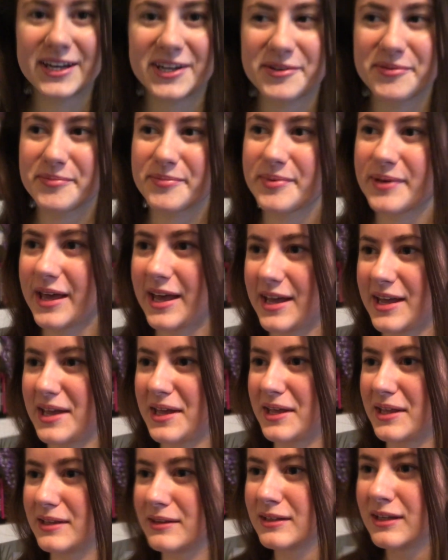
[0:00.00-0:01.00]
up,
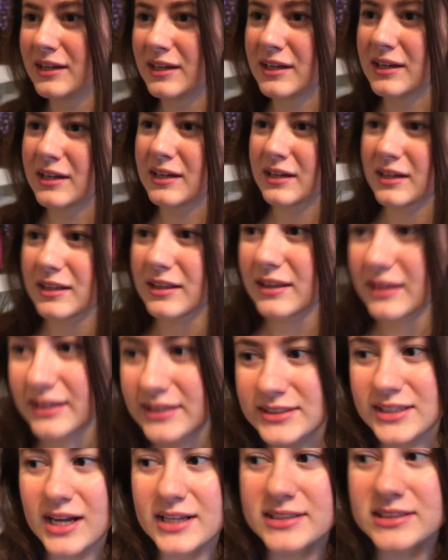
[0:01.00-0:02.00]
and
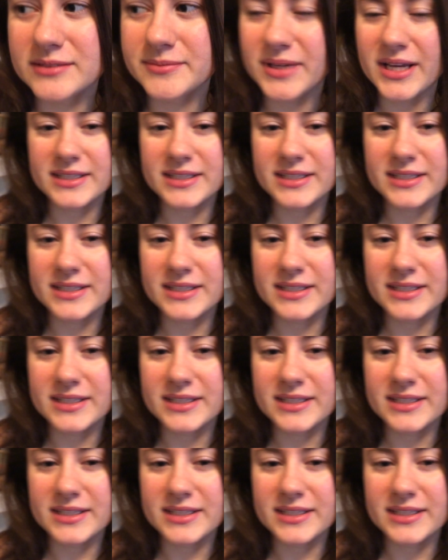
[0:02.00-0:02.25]
it's got some